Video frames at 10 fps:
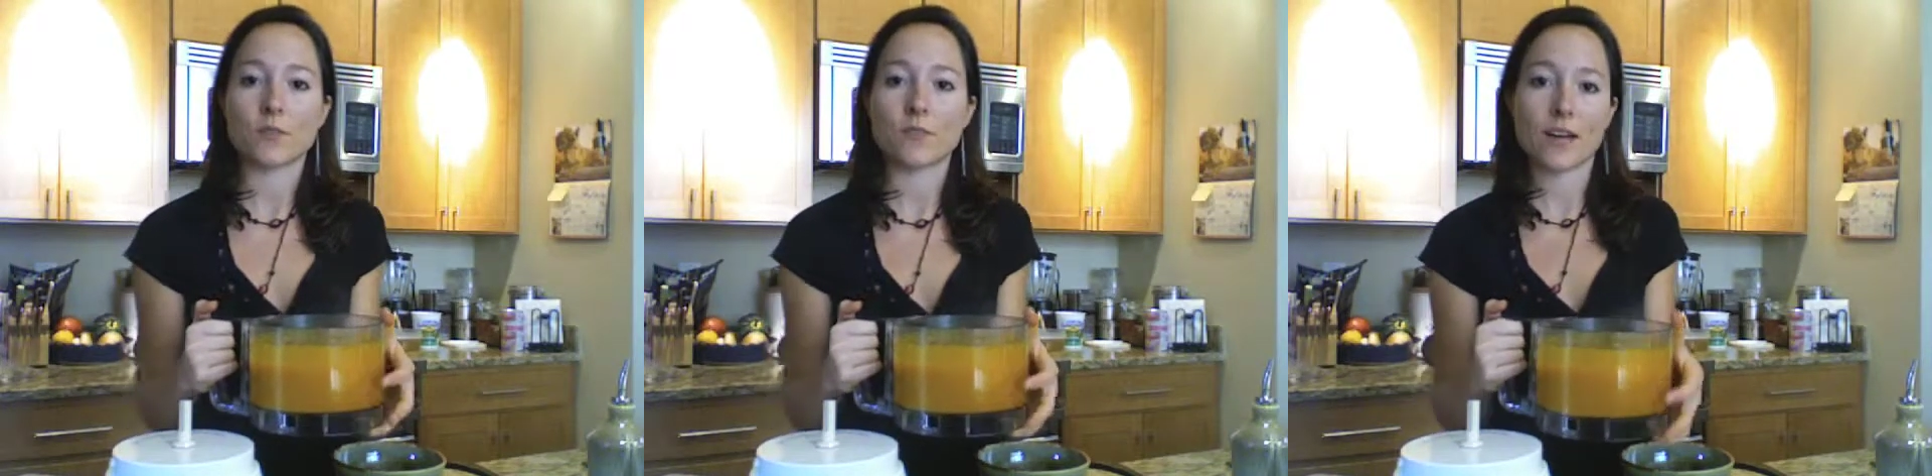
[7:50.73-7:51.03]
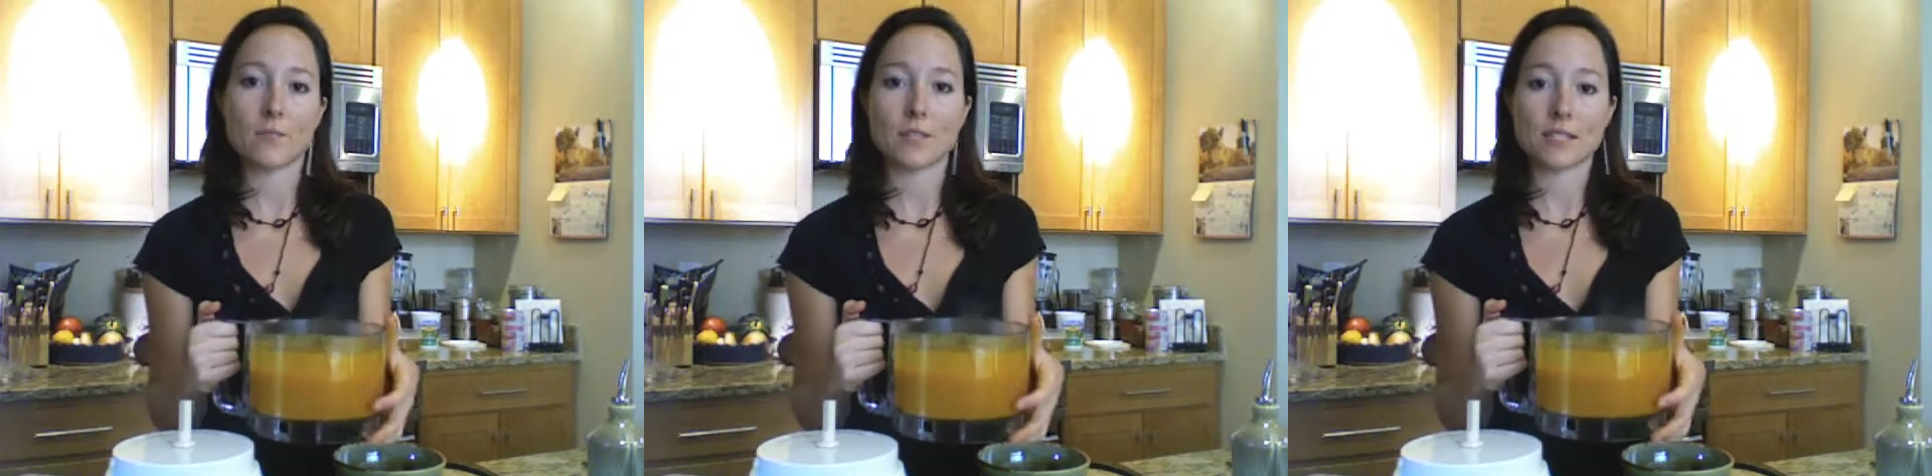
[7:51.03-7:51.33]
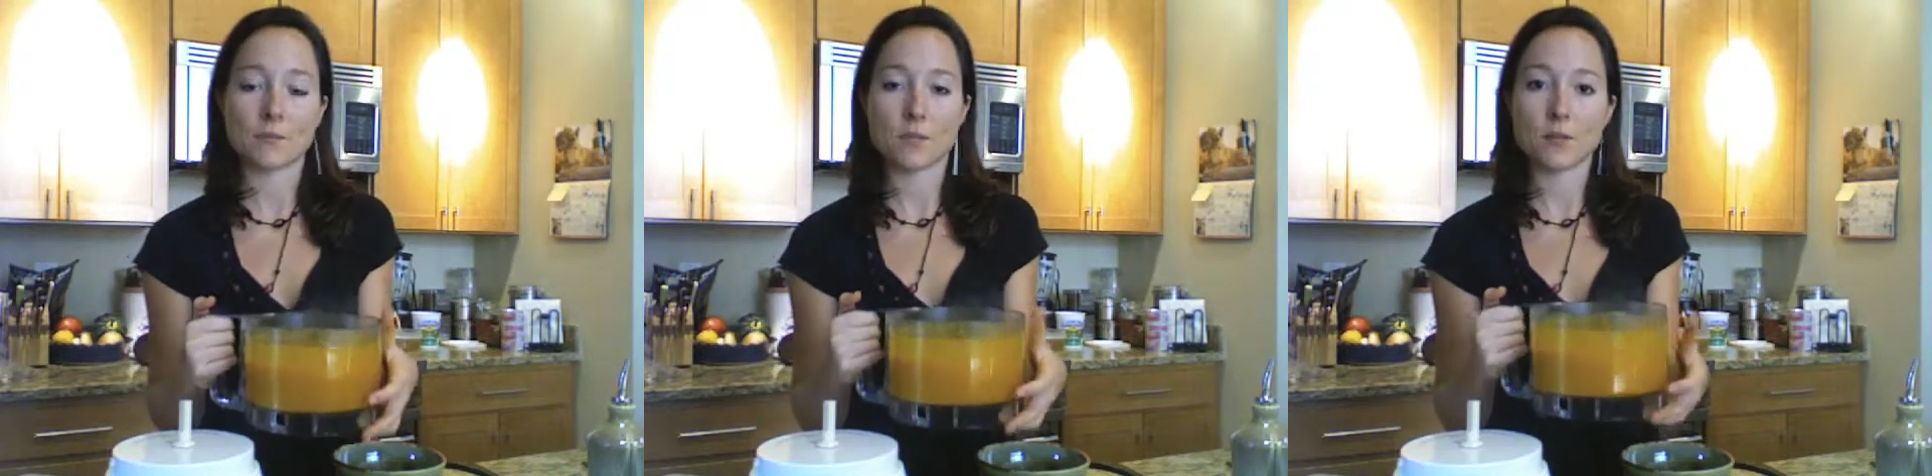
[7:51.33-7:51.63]
vitamins
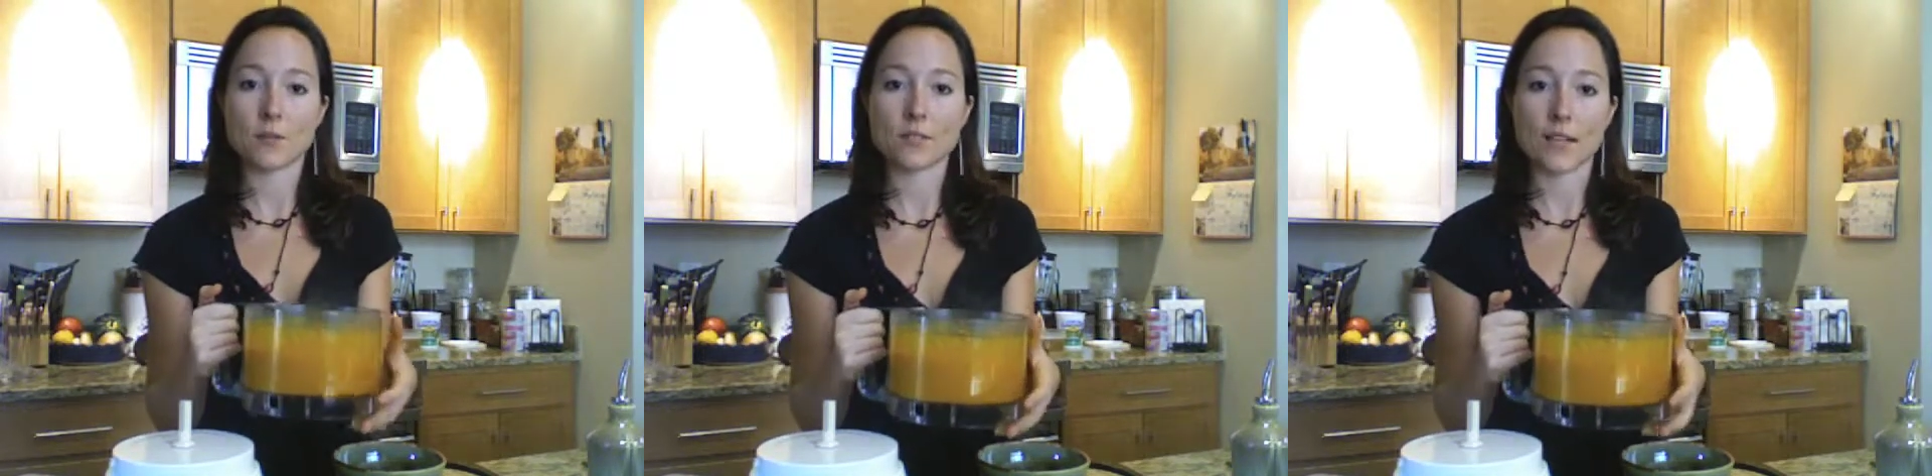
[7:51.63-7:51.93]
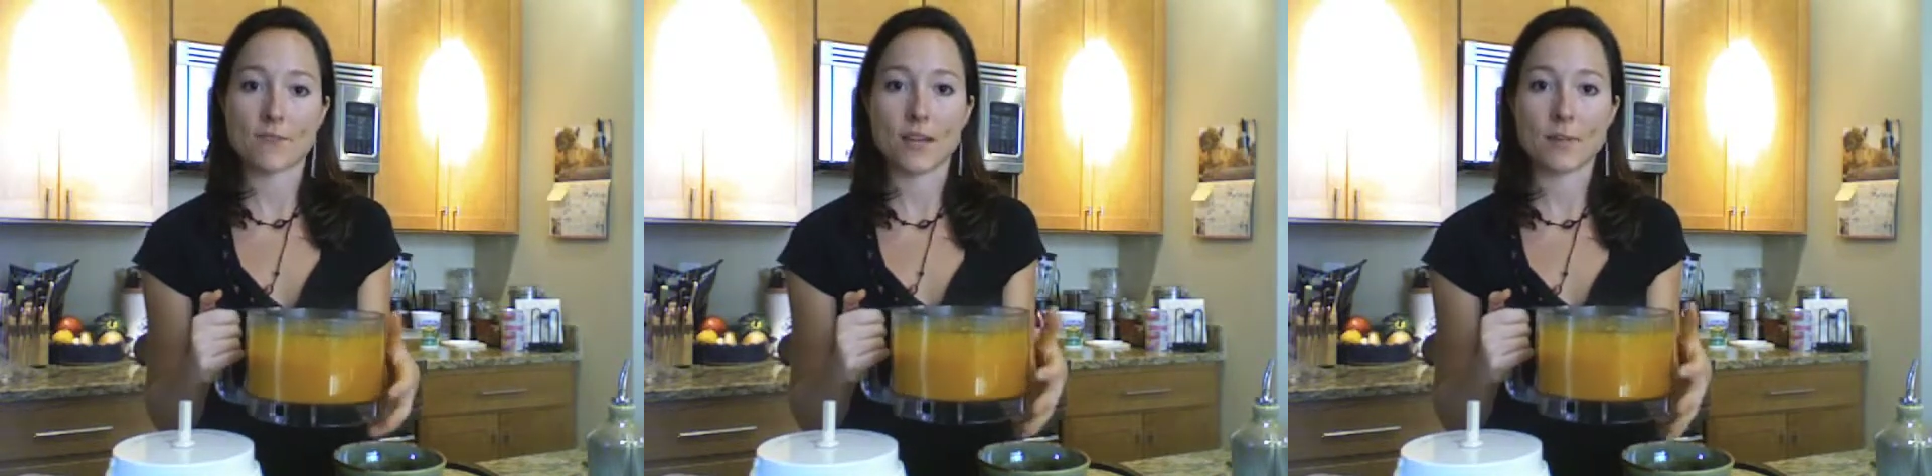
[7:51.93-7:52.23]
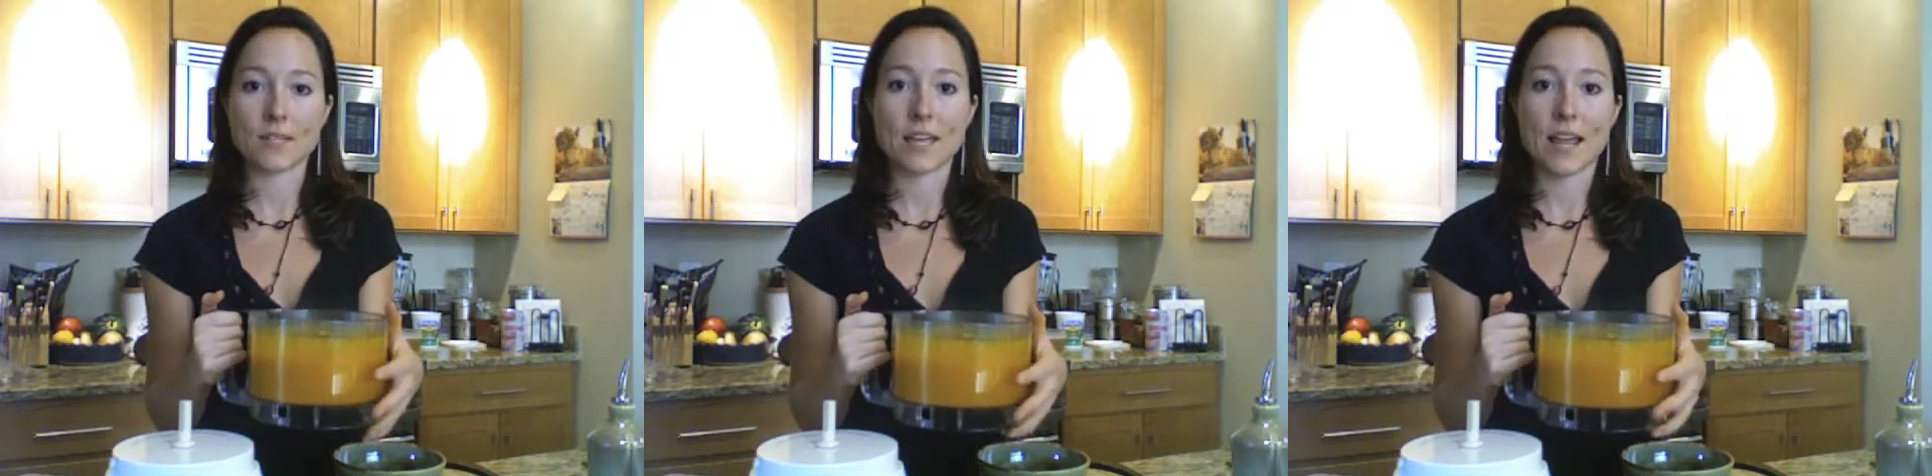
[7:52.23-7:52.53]
and minerals like
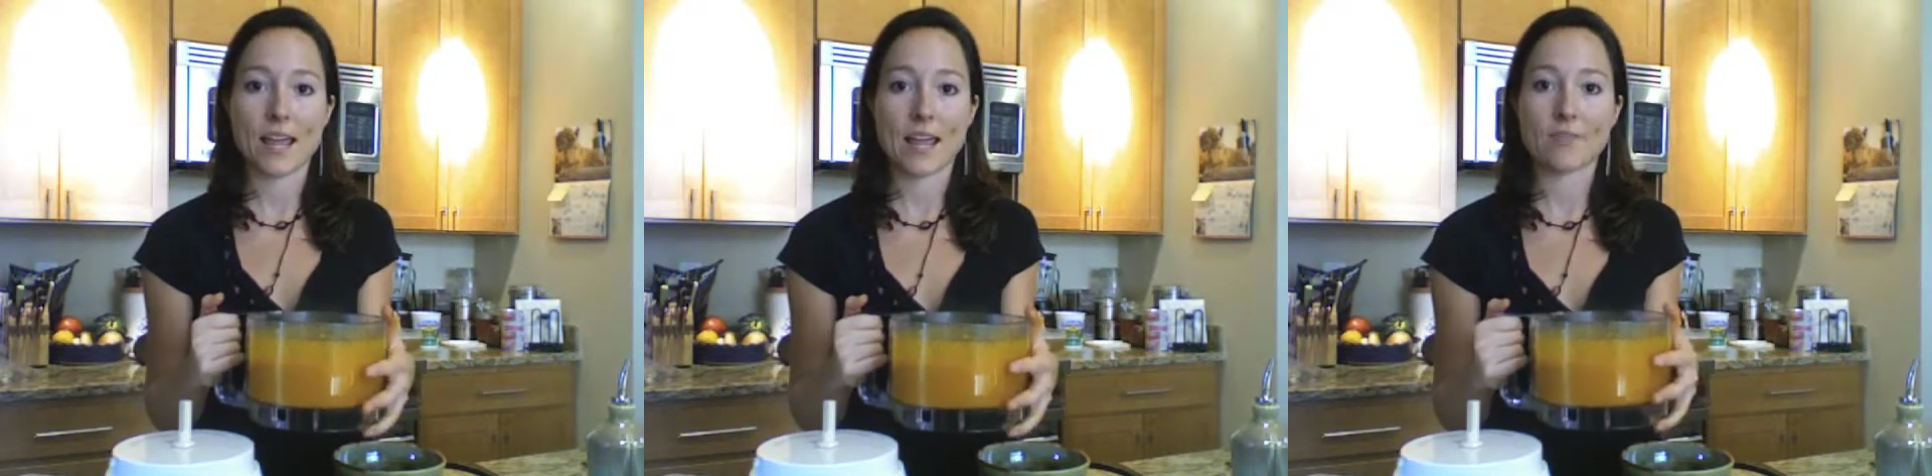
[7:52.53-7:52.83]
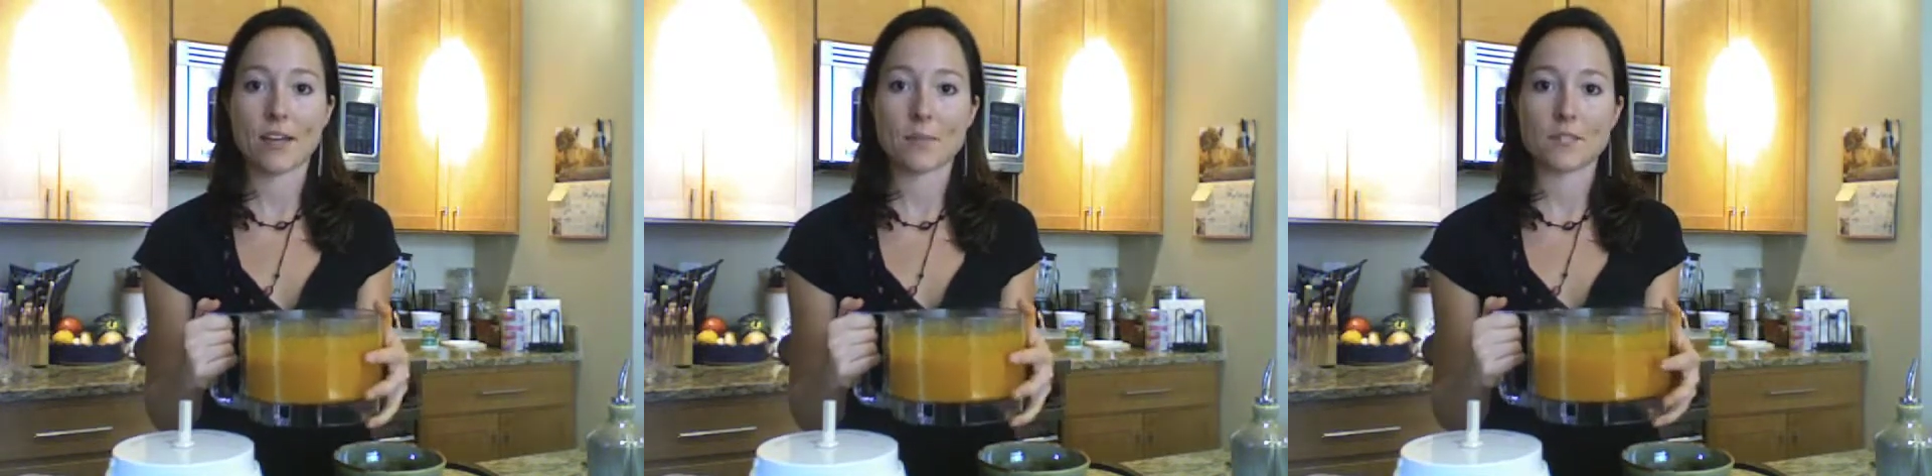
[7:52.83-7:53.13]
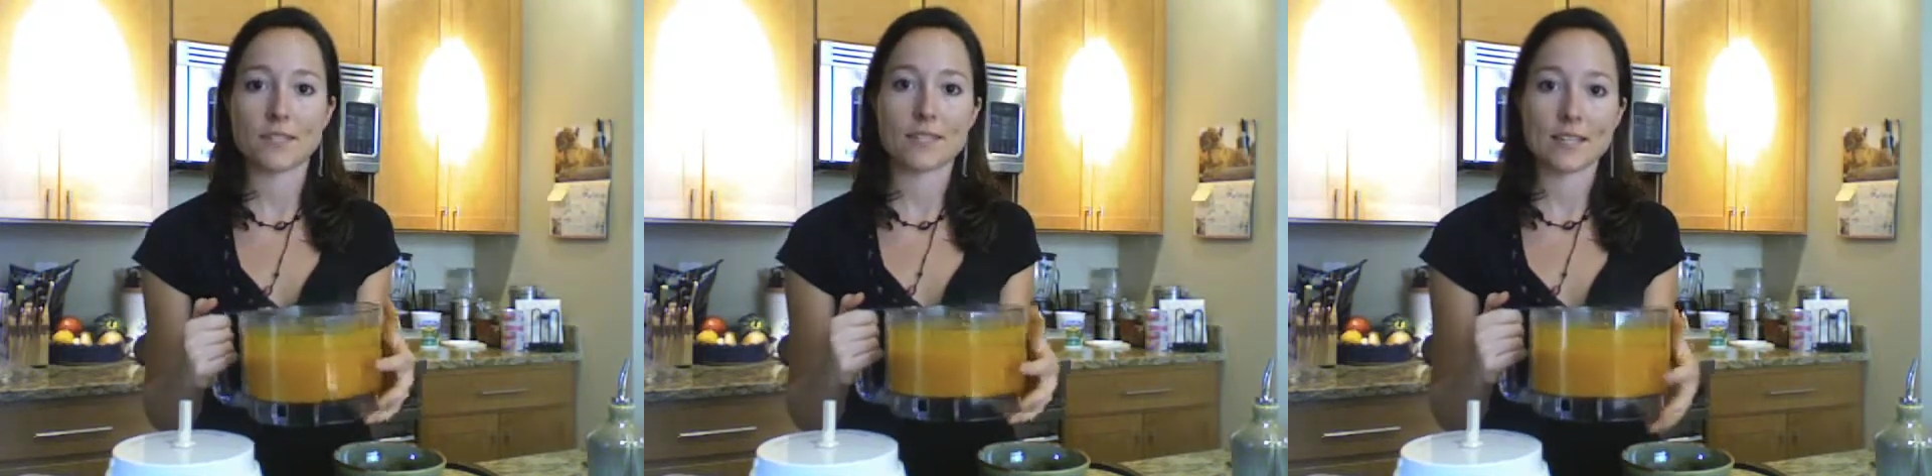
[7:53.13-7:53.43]
vitamin A,
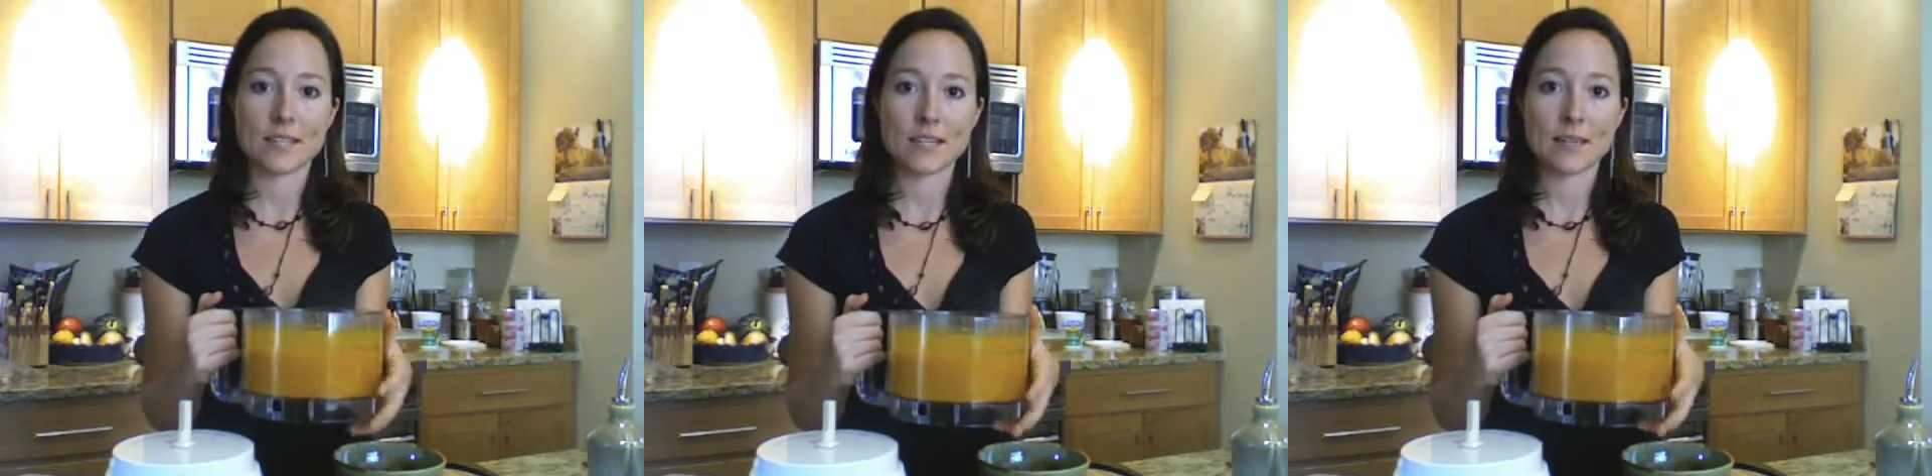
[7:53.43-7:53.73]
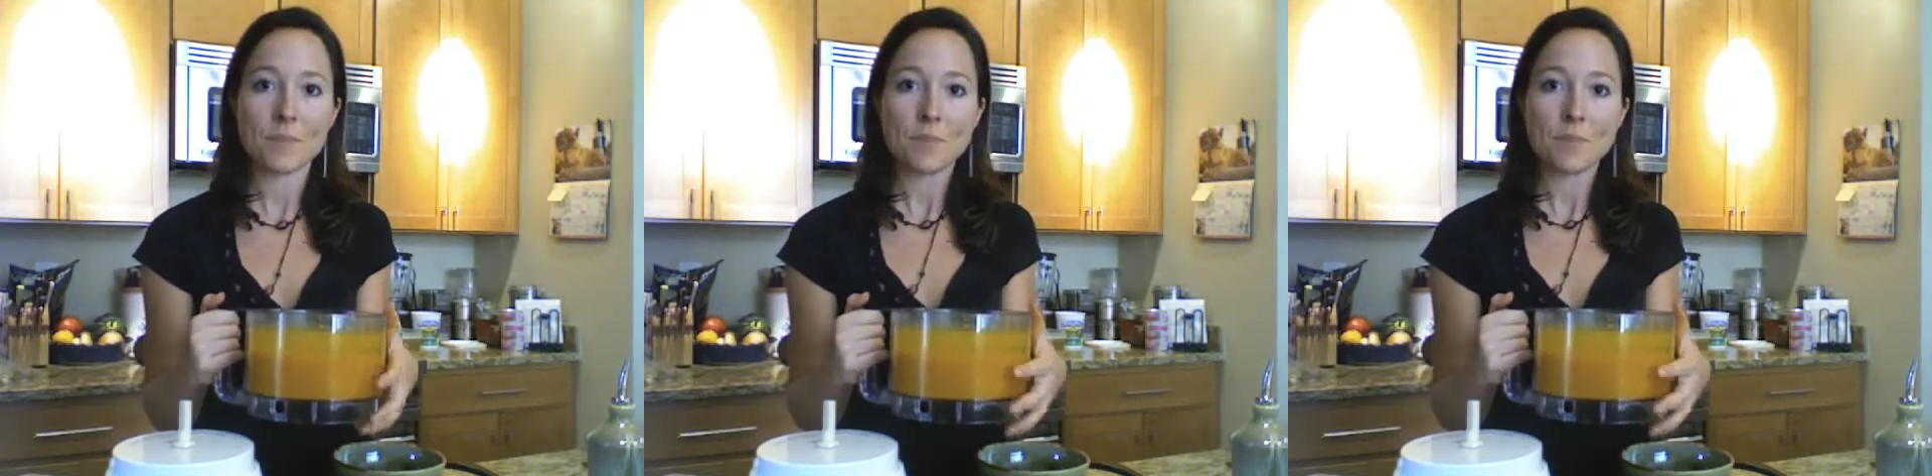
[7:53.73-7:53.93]
vitamin C.